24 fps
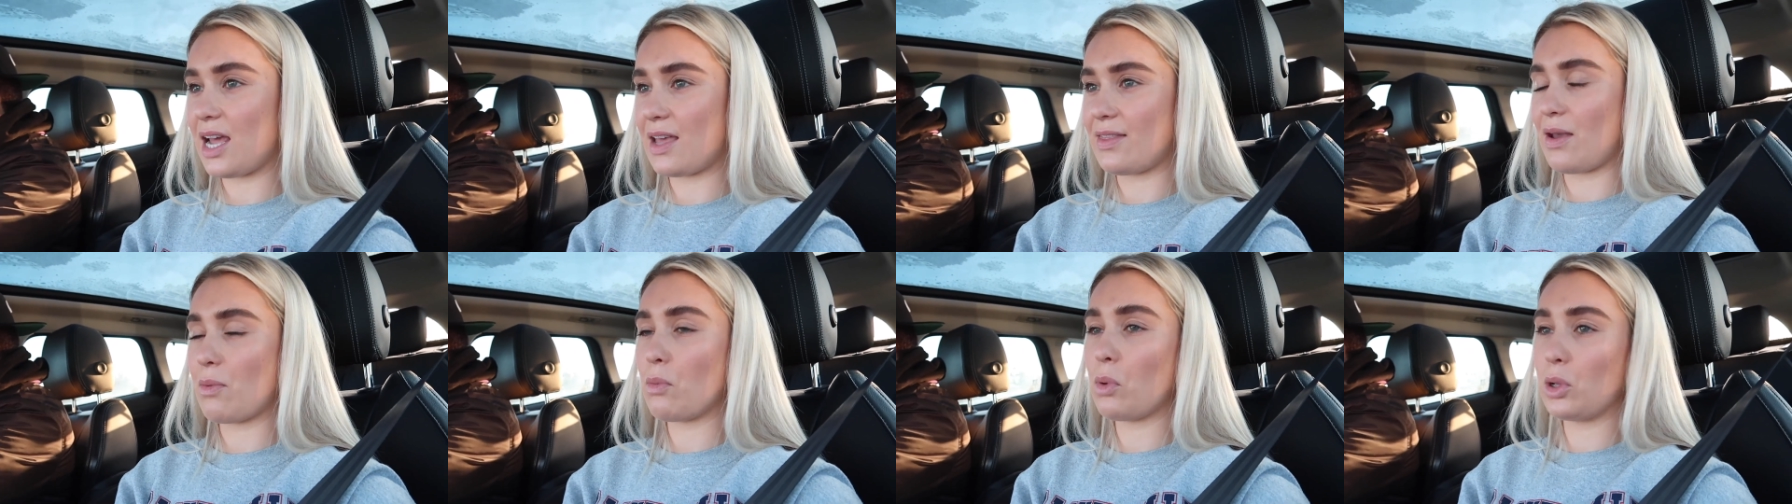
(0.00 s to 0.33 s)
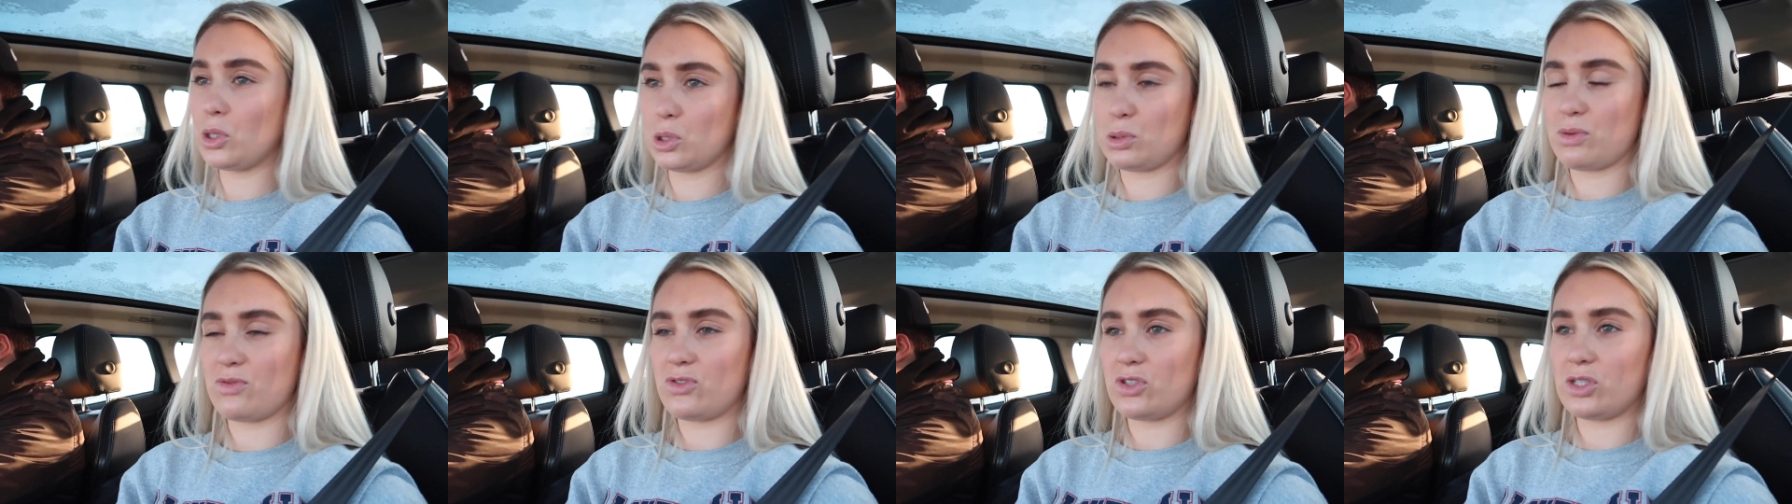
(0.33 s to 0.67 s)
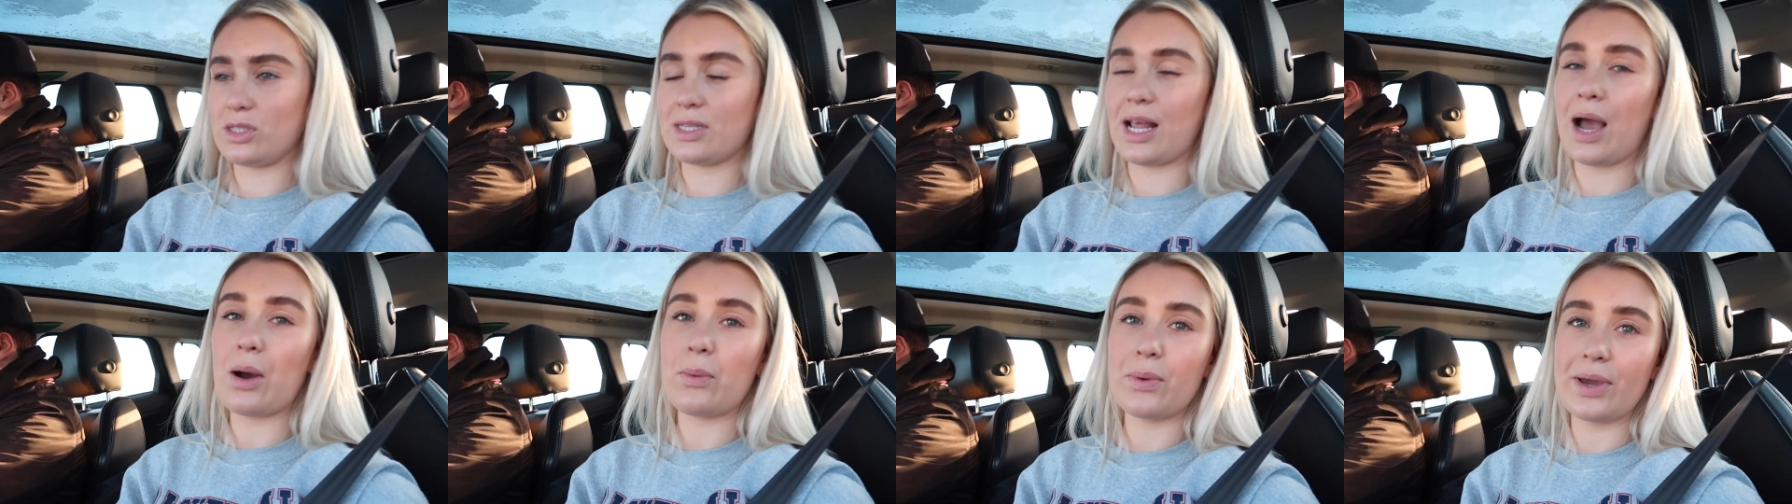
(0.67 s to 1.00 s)
and then once we've
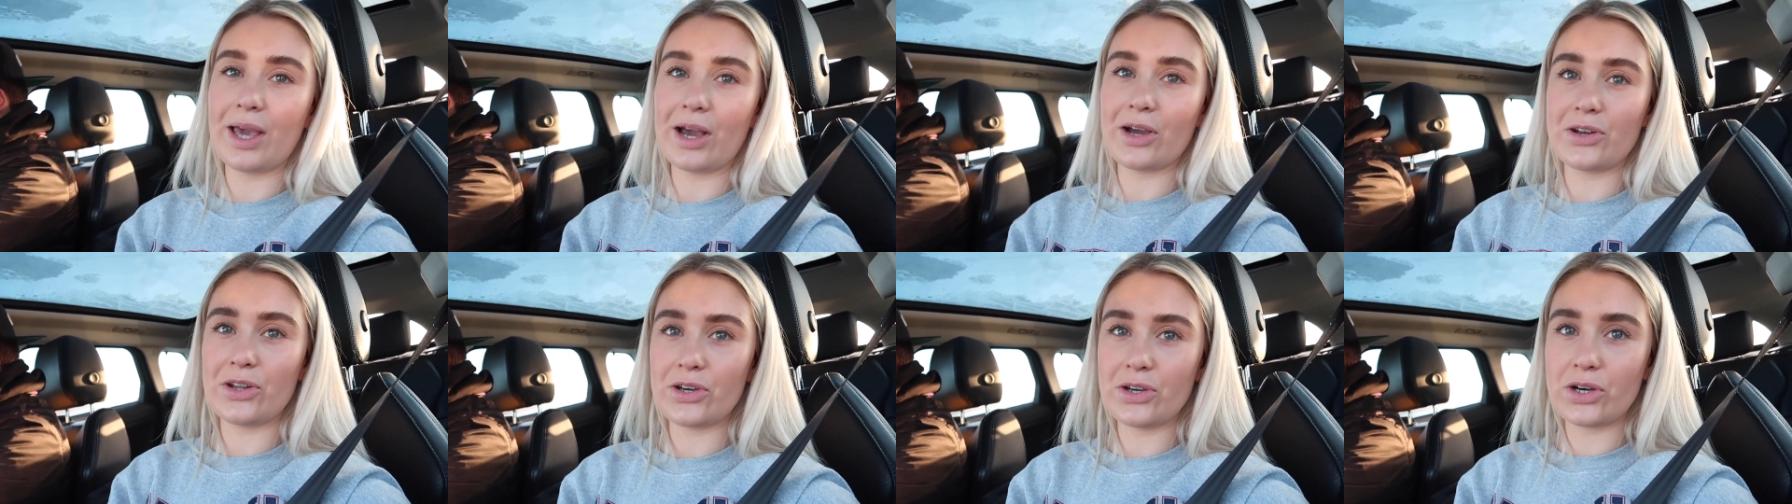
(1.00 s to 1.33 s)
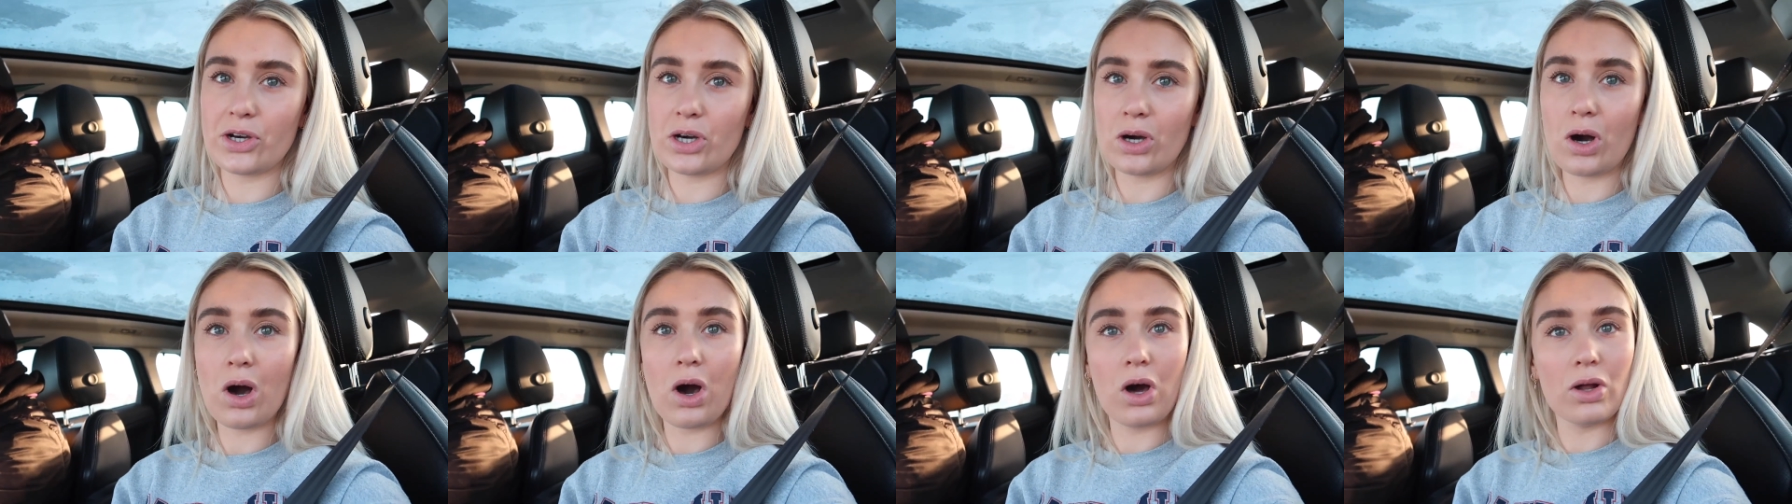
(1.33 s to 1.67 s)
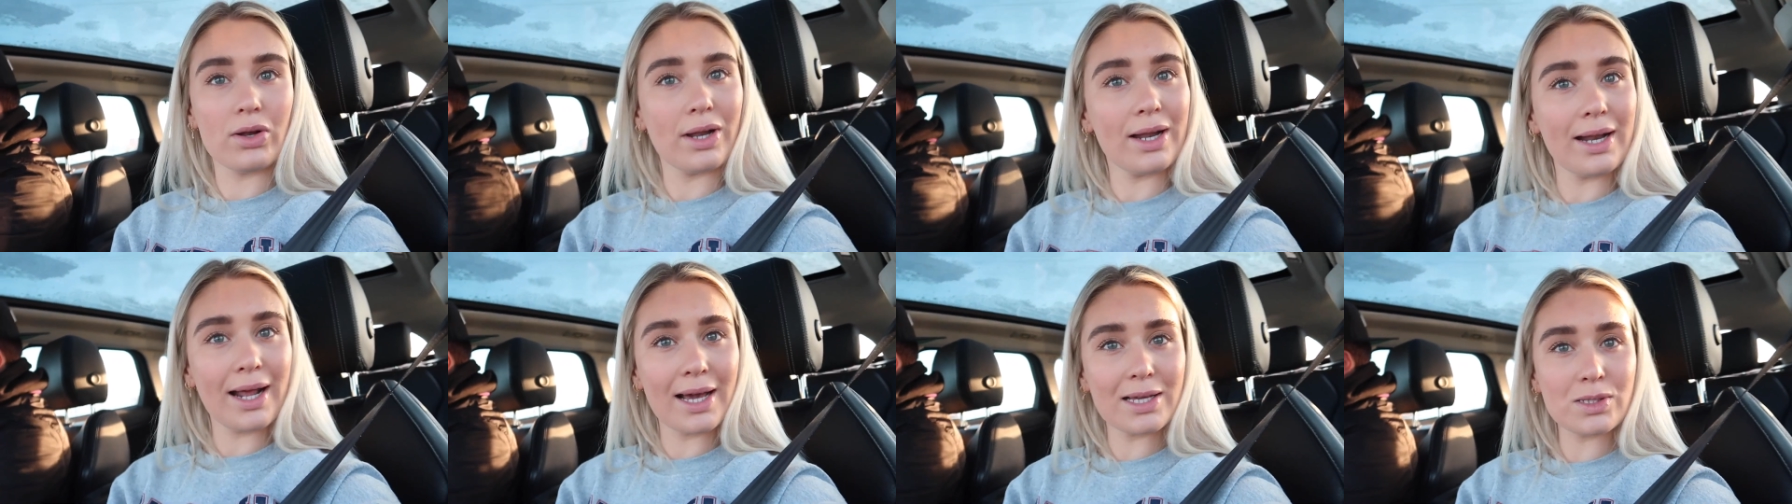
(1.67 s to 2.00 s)
done that, we are going to go
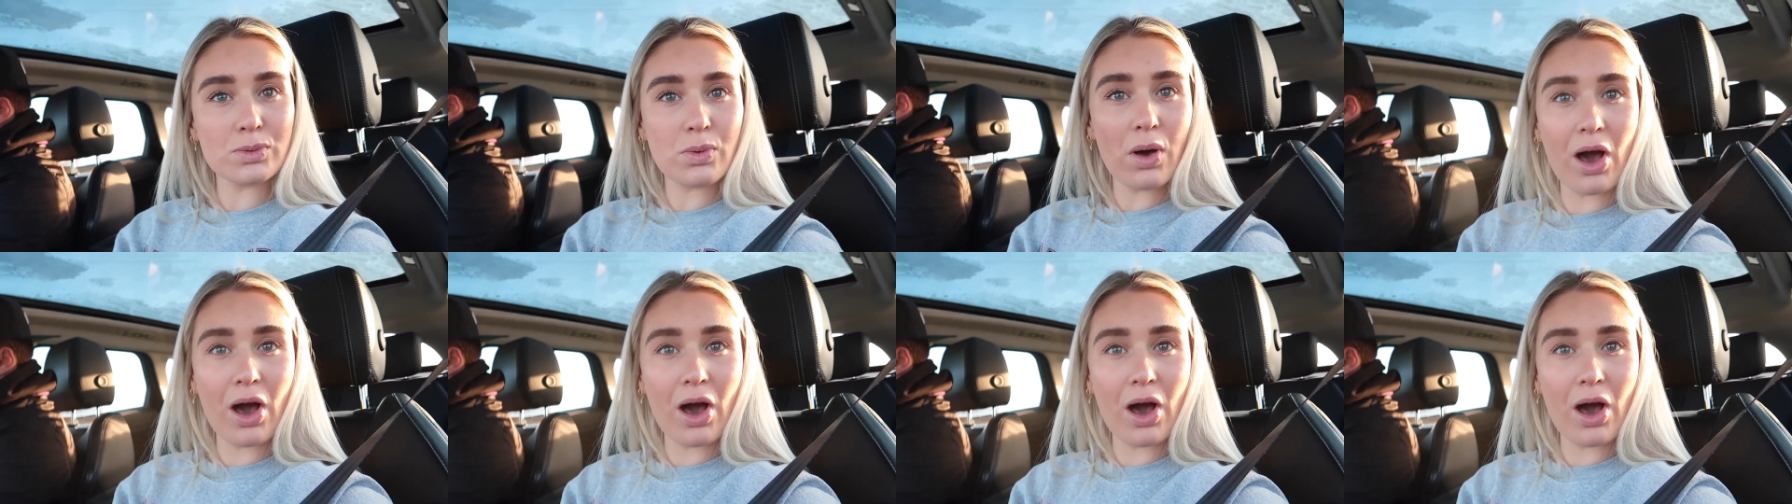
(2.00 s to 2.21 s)
on a nice